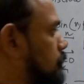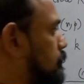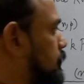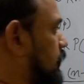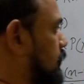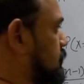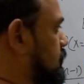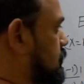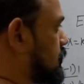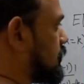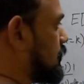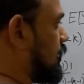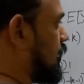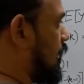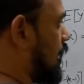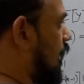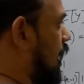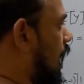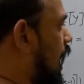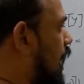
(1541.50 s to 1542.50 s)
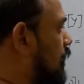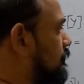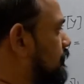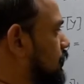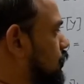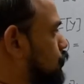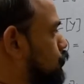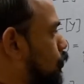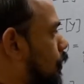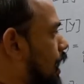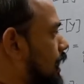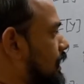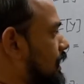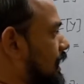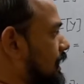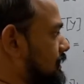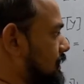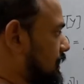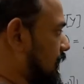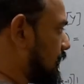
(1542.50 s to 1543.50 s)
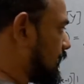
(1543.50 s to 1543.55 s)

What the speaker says: but r is 1 less